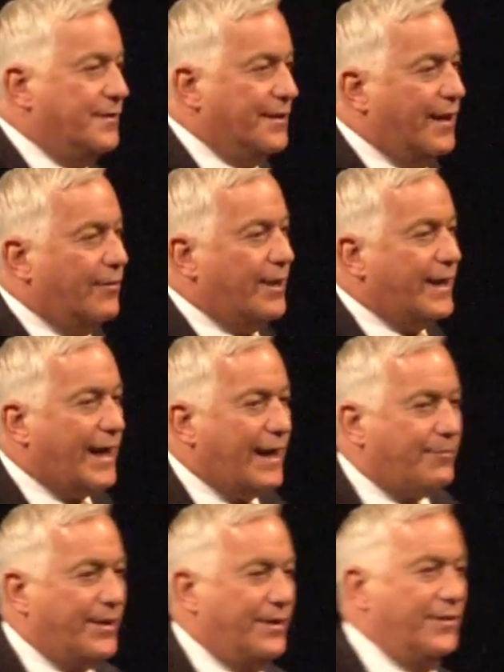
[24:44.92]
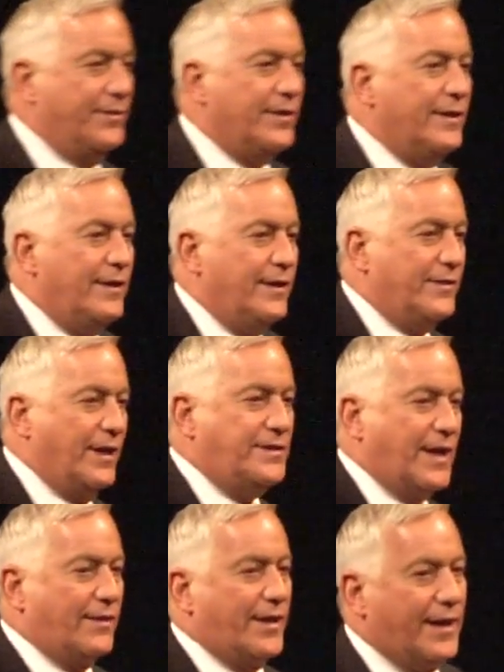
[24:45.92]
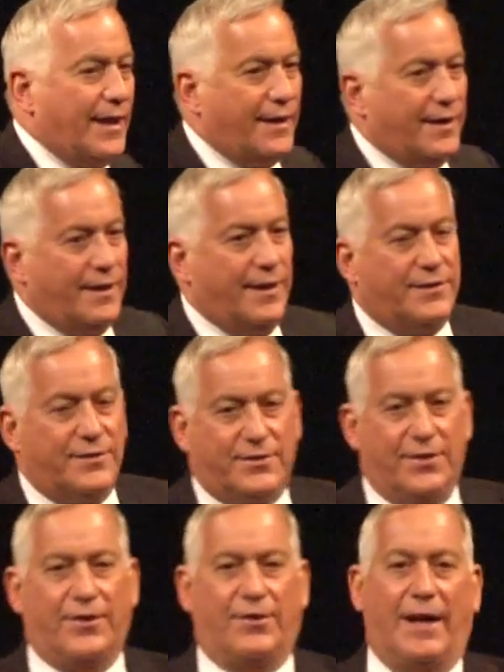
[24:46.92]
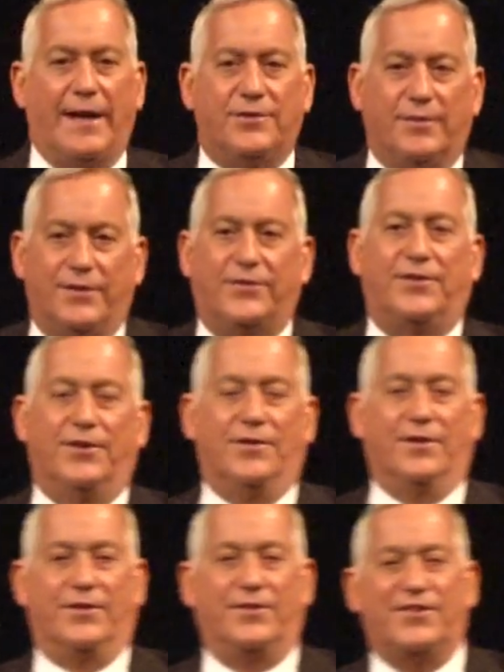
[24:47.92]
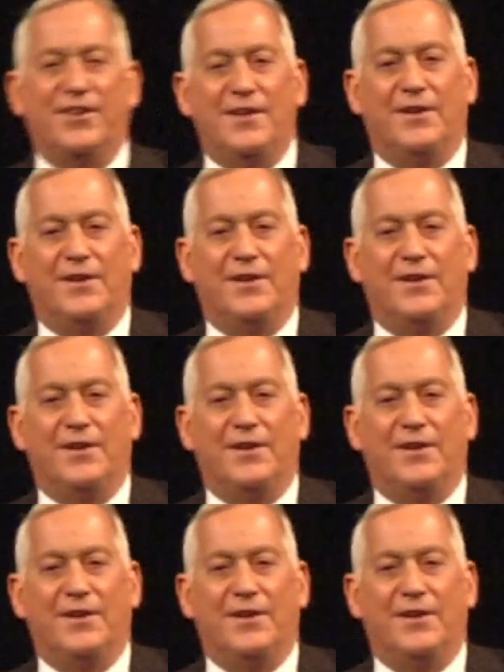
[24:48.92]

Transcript: you know what happened. They delegated it to the graduate students.